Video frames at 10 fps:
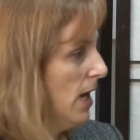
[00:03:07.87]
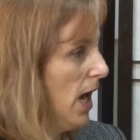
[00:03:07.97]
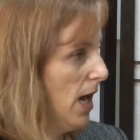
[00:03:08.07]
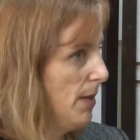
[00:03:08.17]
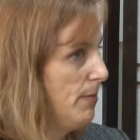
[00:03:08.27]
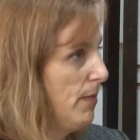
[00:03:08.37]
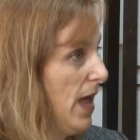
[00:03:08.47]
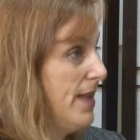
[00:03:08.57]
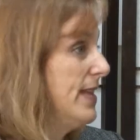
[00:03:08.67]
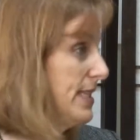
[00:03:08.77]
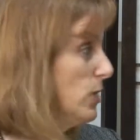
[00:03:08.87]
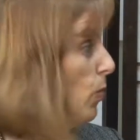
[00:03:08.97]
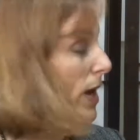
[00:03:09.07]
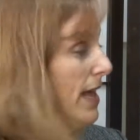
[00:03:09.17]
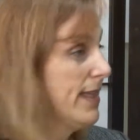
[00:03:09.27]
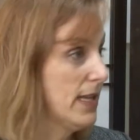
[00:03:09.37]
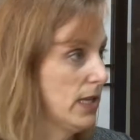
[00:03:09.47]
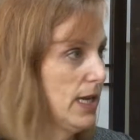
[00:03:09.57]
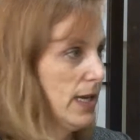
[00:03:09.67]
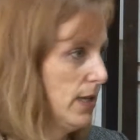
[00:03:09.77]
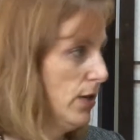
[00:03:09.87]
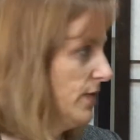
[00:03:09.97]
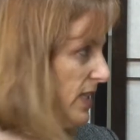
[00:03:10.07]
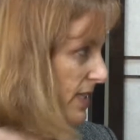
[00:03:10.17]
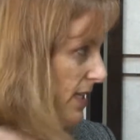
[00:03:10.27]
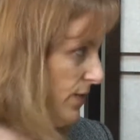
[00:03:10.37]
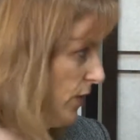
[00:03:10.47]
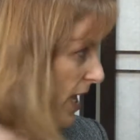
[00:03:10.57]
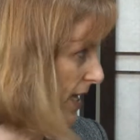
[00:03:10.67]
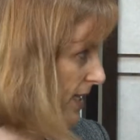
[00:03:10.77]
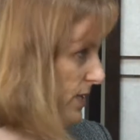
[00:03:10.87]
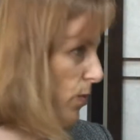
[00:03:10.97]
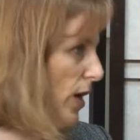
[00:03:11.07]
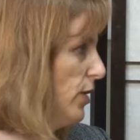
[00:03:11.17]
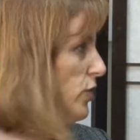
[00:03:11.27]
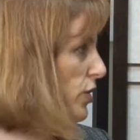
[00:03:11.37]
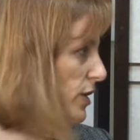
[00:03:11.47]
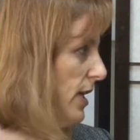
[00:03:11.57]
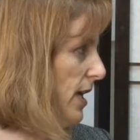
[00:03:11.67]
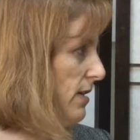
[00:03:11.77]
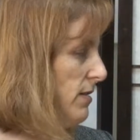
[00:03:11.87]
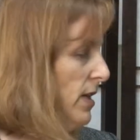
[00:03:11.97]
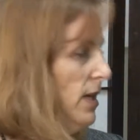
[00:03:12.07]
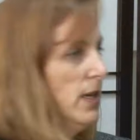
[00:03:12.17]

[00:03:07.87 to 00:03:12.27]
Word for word: Um, and this is what I think the likelihood of success for that is and why you mm-hmm. should do that. Mm-hmm.